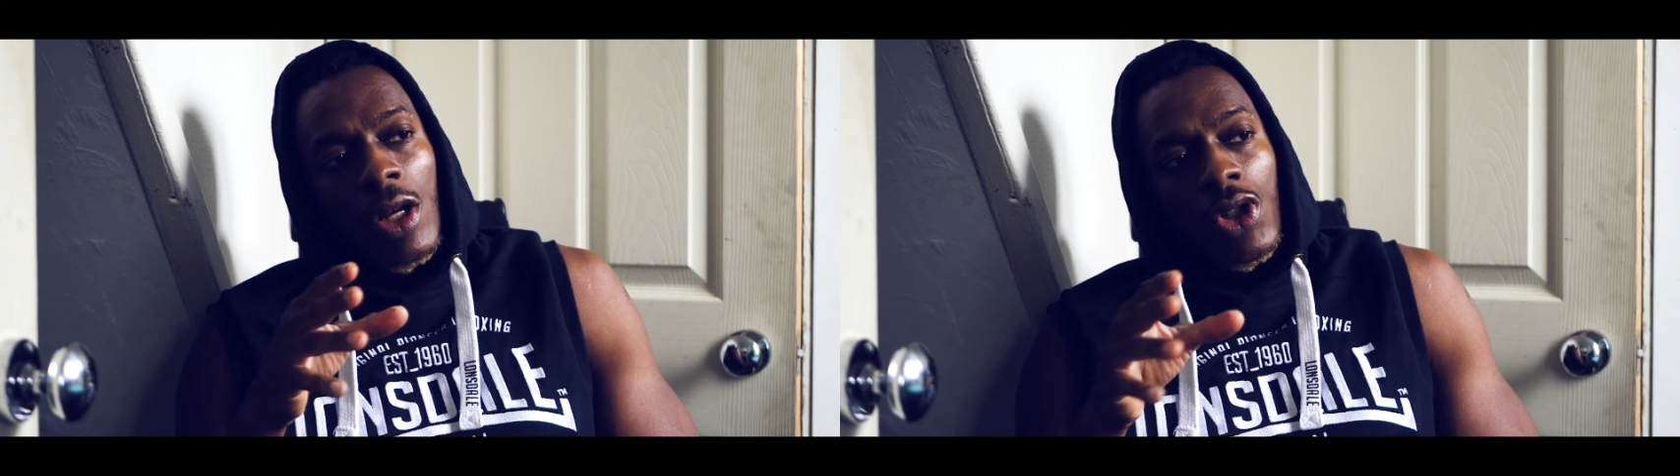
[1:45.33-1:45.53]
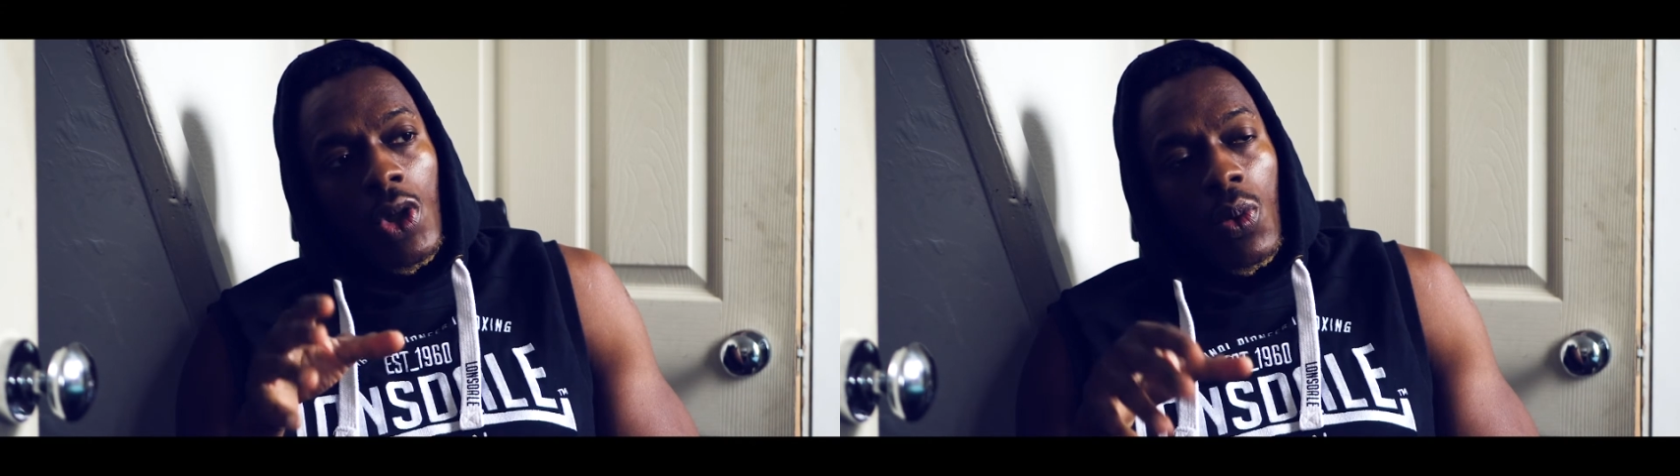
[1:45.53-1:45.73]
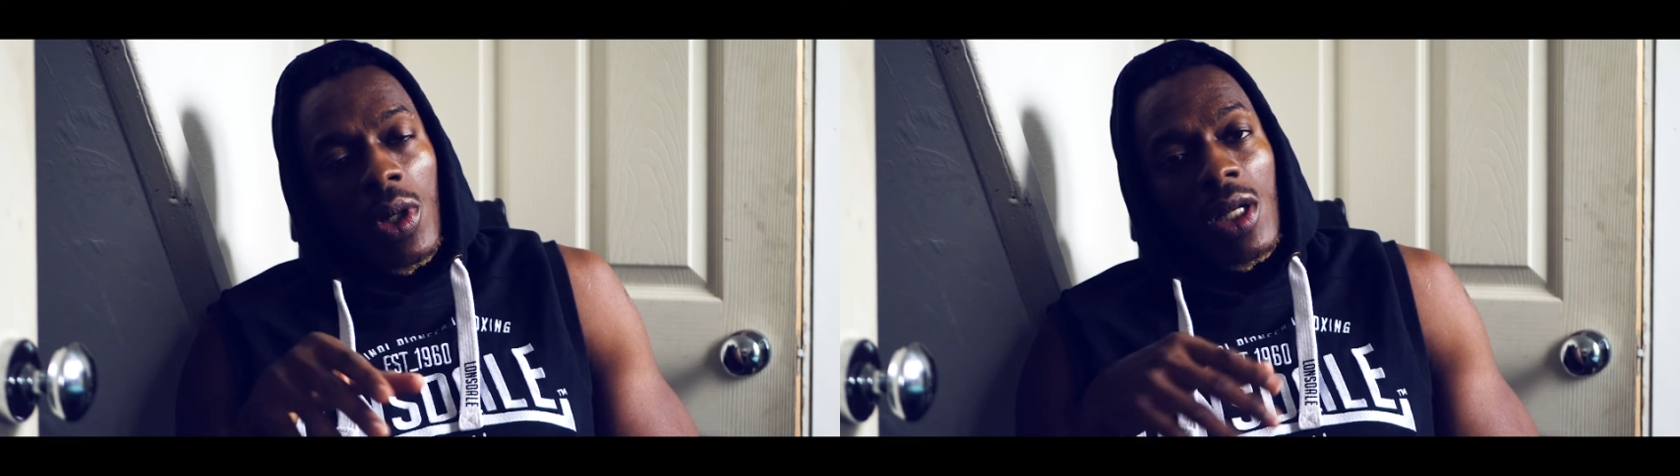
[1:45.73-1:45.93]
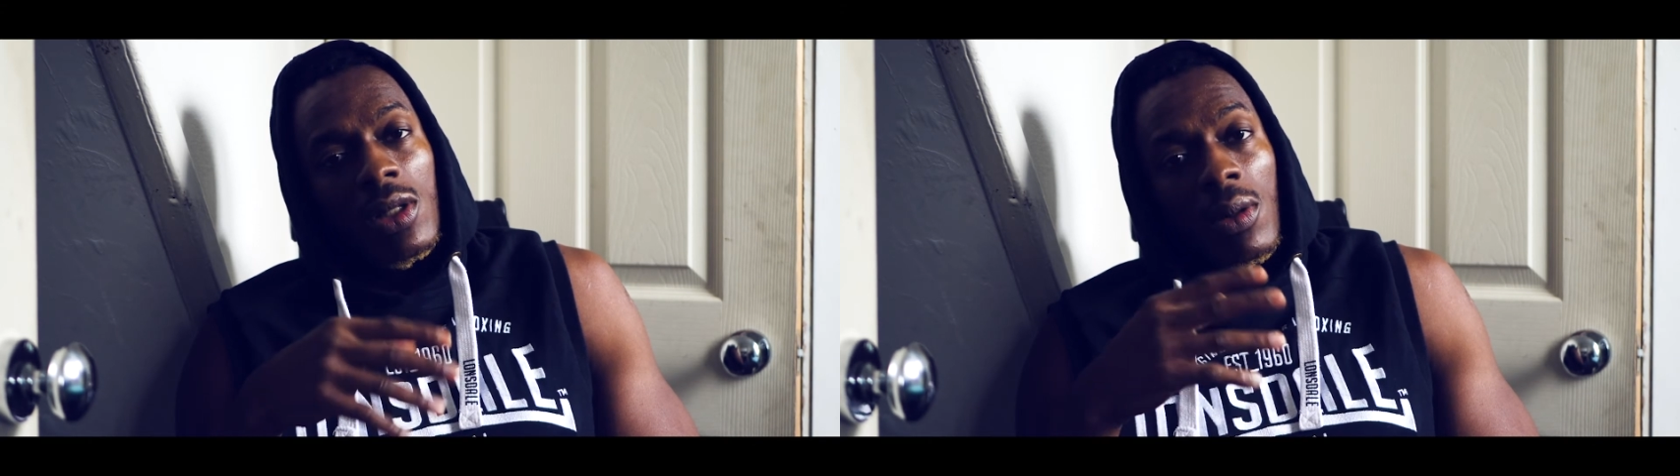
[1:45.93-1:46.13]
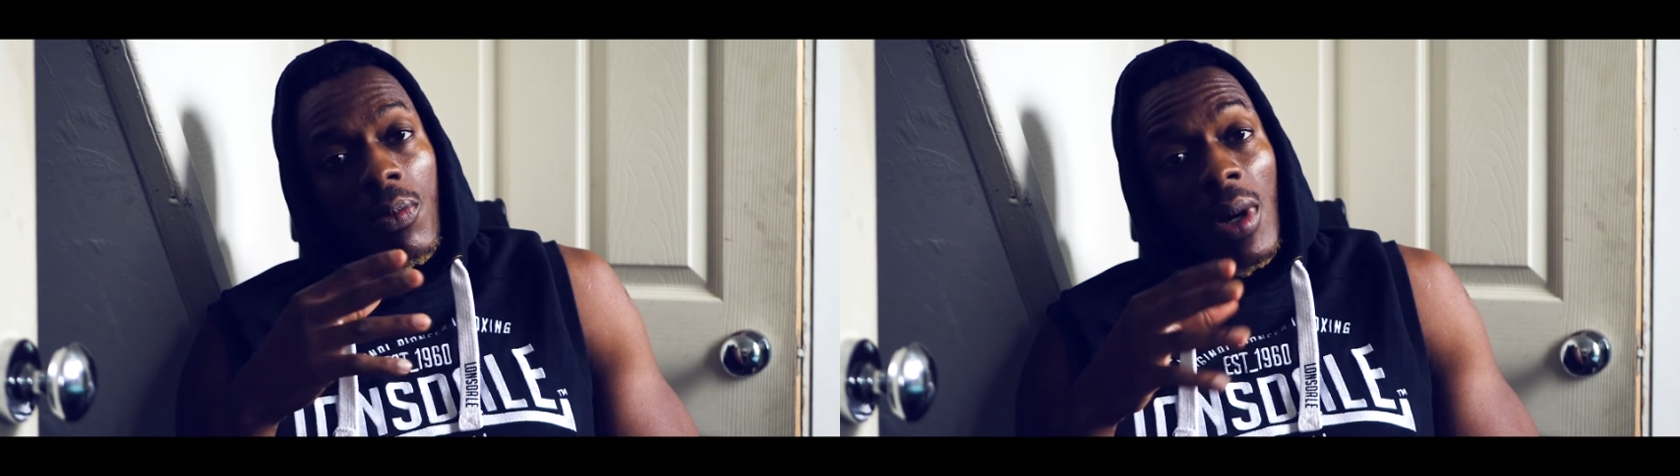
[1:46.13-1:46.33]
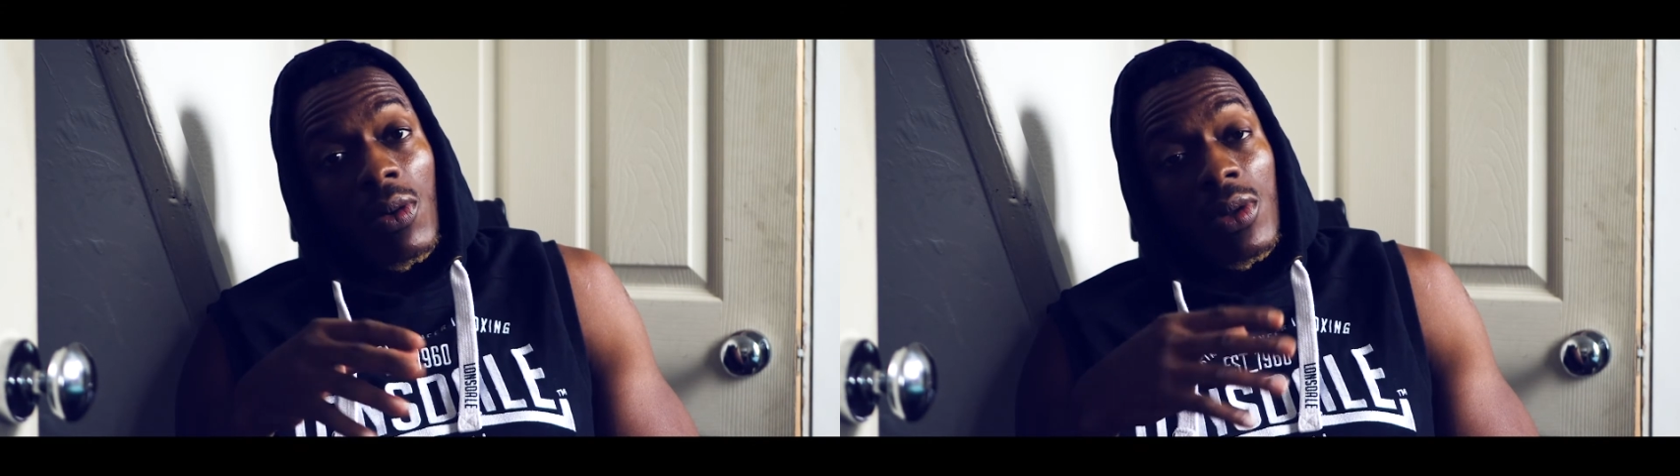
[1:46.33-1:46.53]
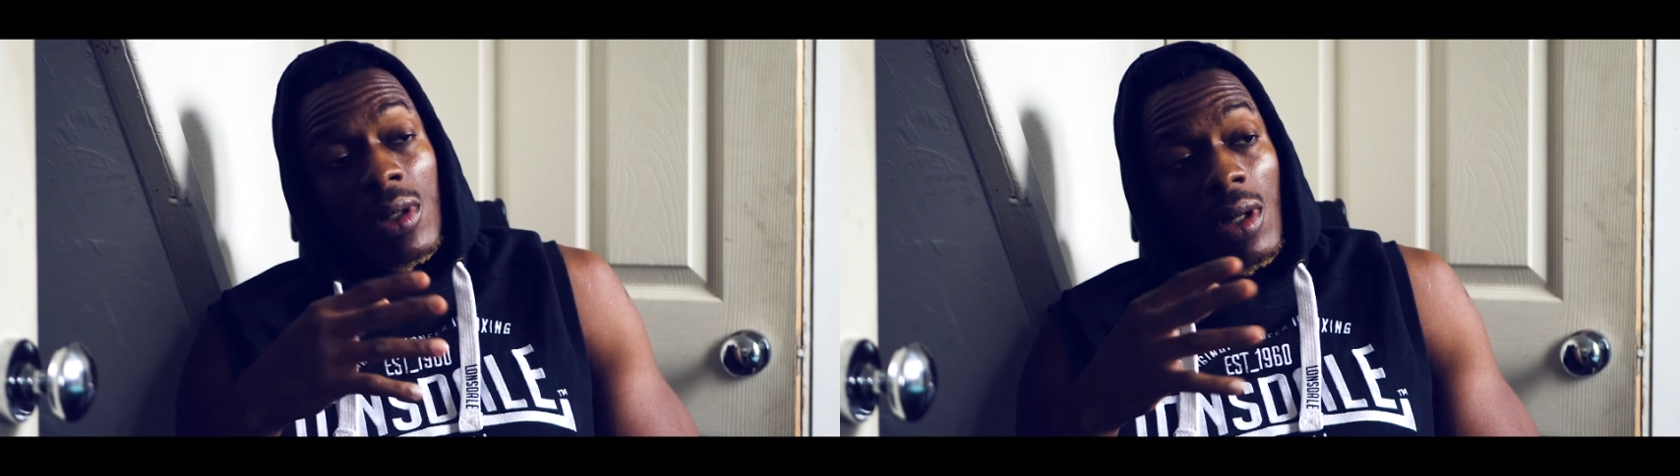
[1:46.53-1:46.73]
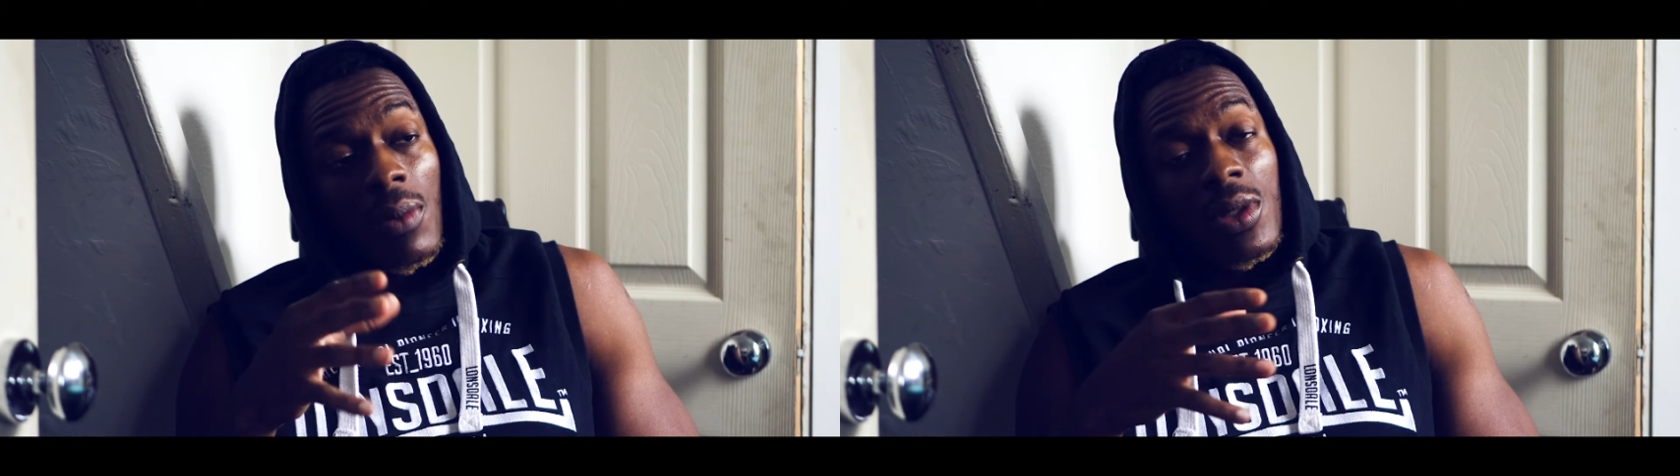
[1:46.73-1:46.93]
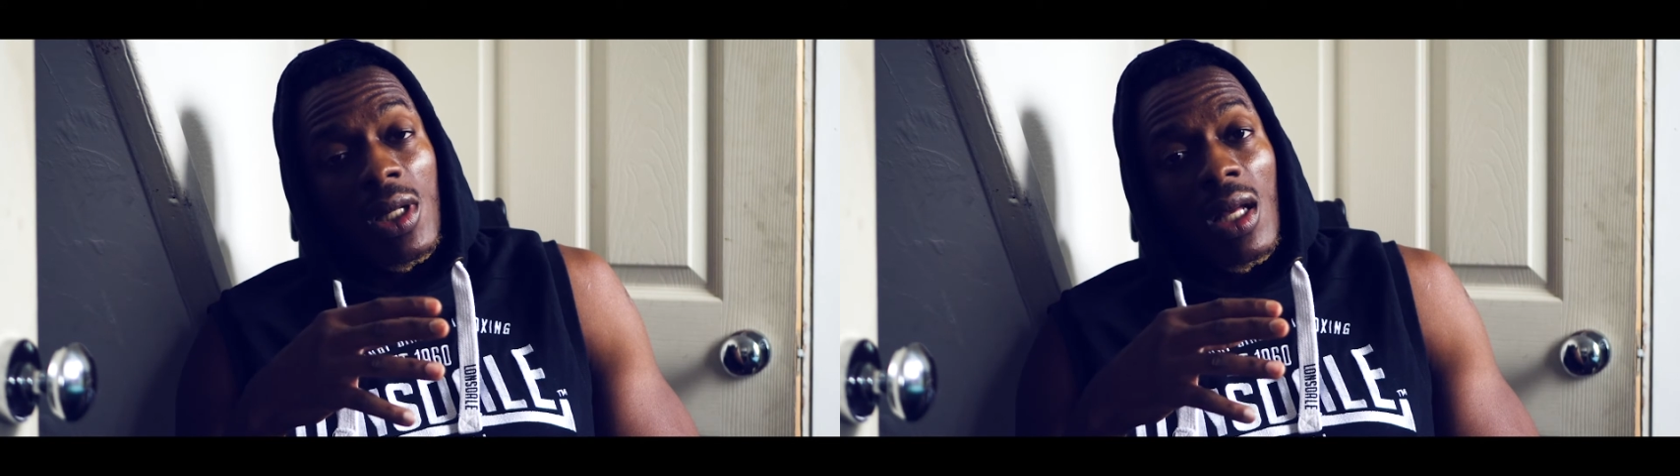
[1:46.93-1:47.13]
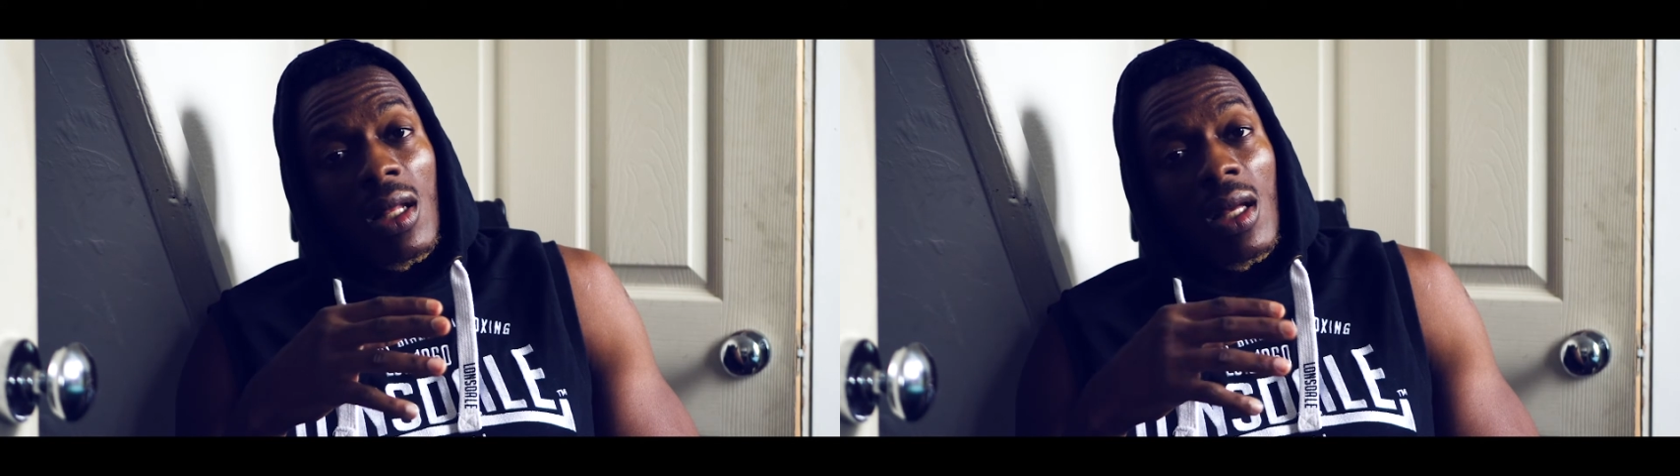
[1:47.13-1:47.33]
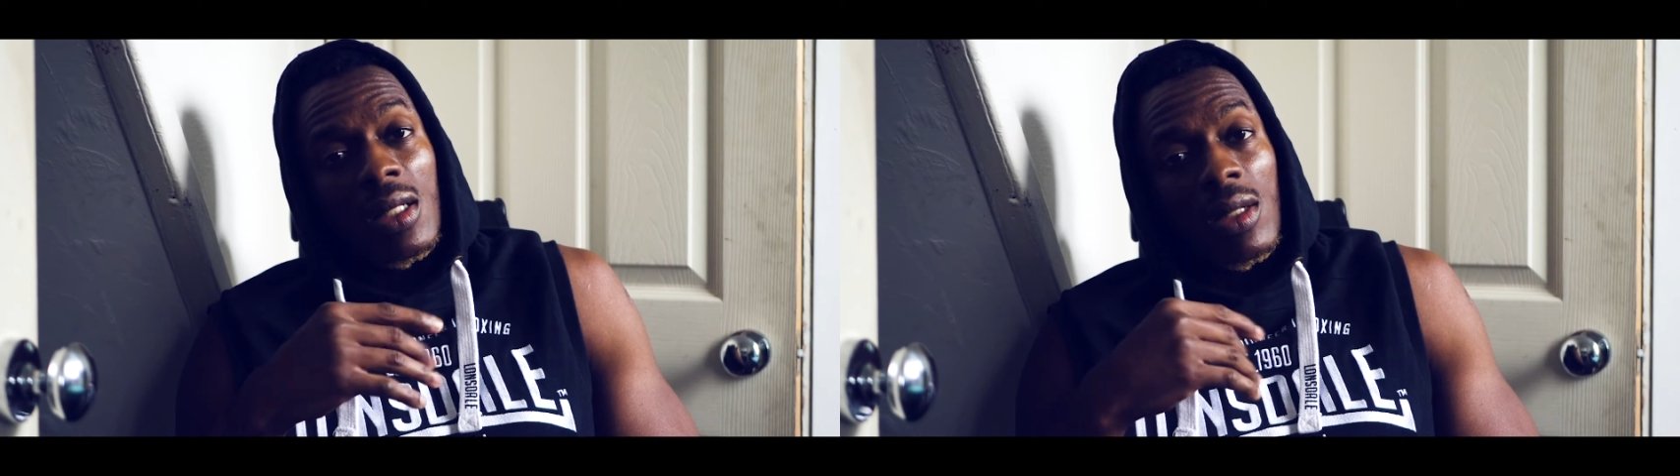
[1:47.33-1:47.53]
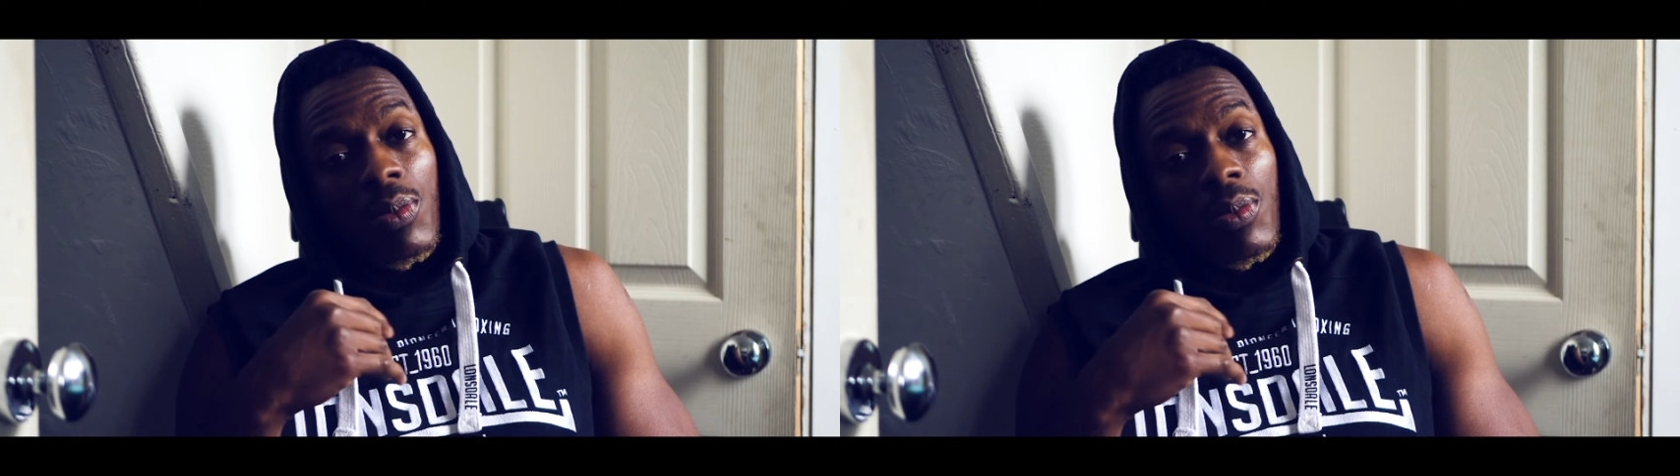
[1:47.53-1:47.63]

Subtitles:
So we need to come together as